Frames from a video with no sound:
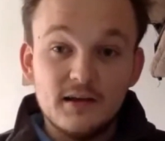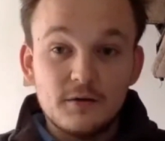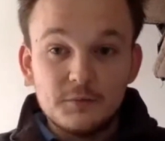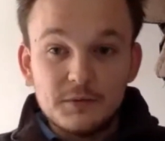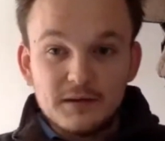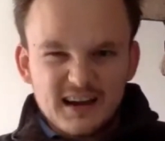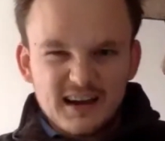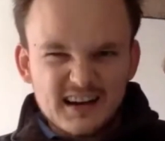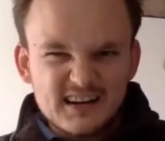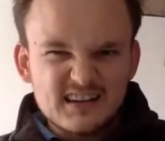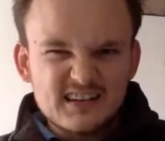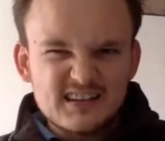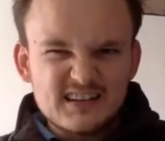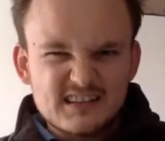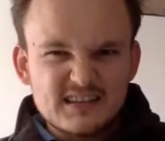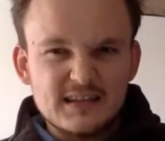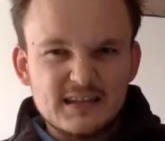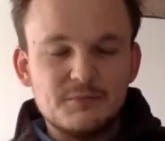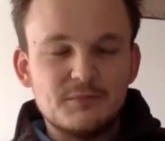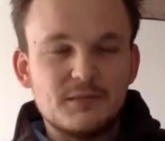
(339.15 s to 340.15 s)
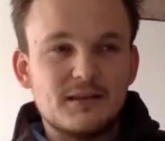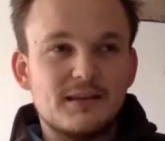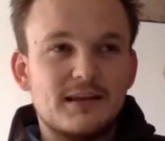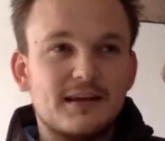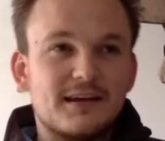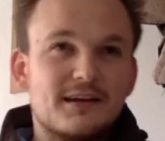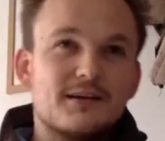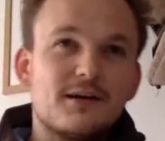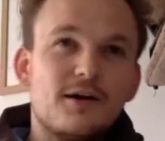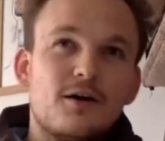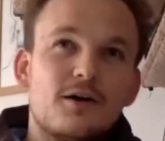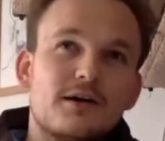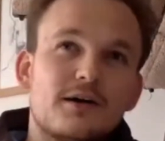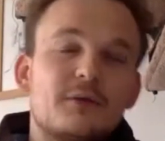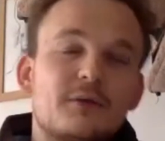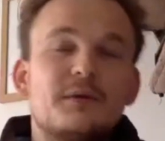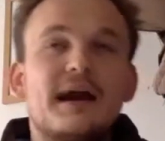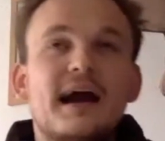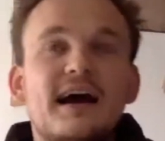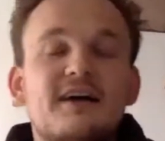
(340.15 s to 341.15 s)
we kind of seem to think, oh, okay,
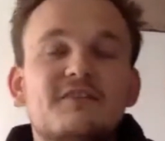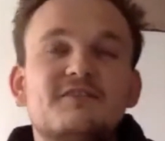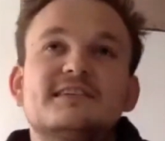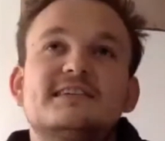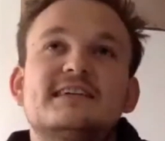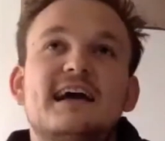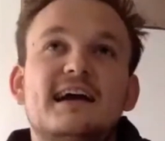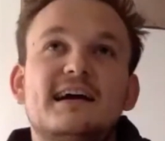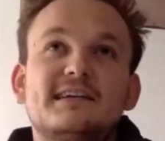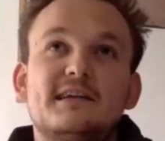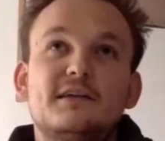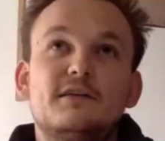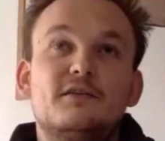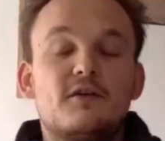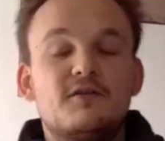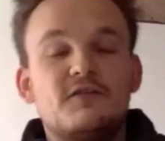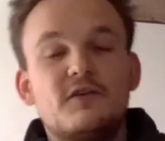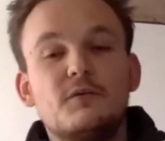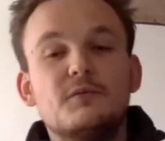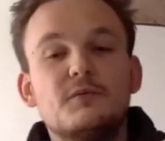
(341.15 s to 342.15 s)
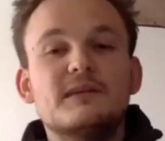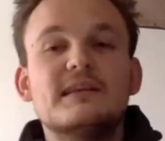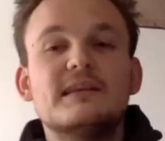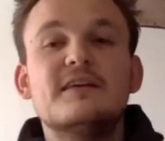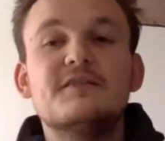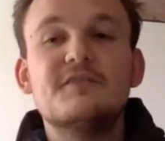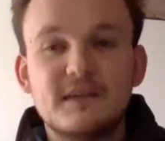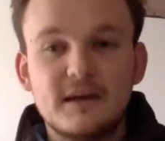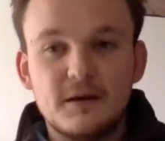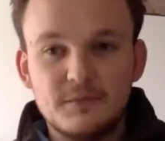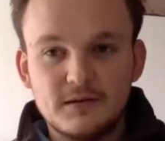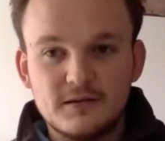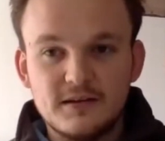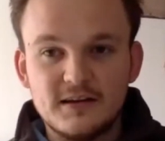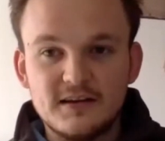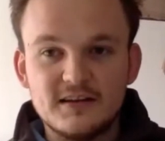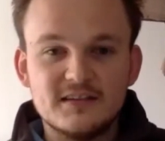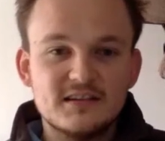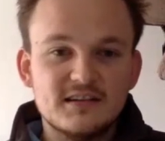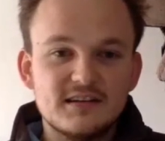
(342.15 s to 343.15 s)
we have this attitude of, oh, leave it a couple of
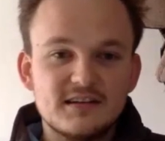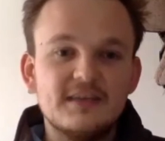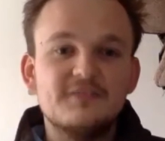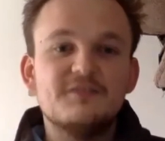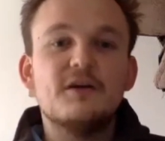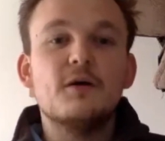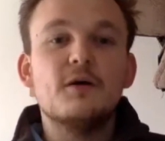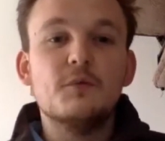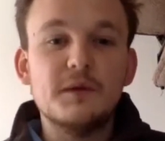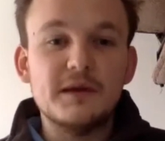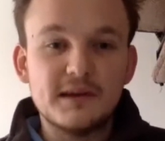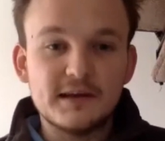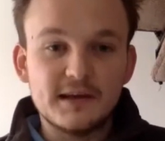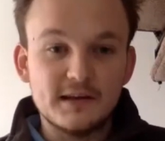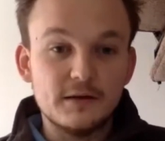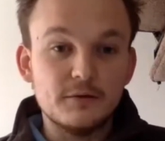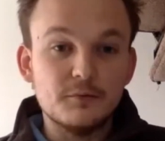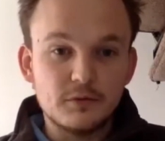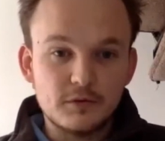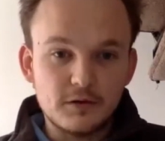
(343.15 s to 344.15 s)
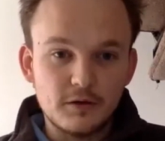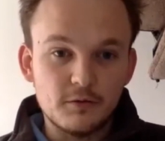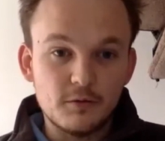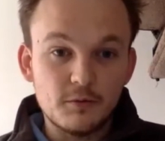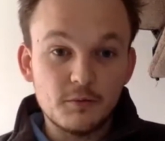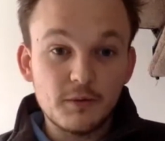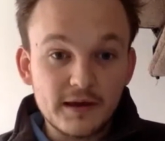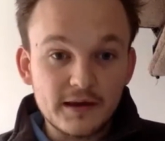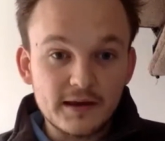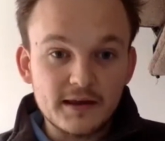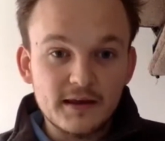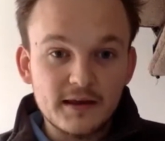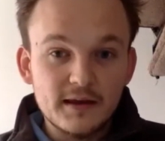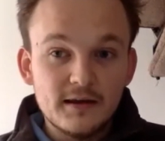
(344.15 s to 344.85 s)
days, leave it a week, and it will go away.